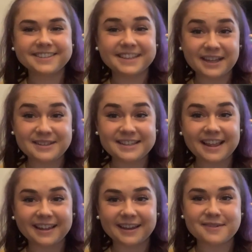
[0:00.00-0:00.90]
Can you tell
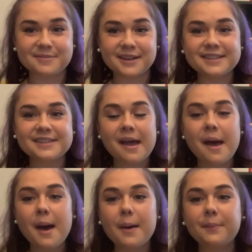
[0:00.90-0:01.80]
I like her books?
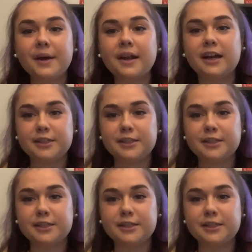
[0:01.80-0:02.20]
But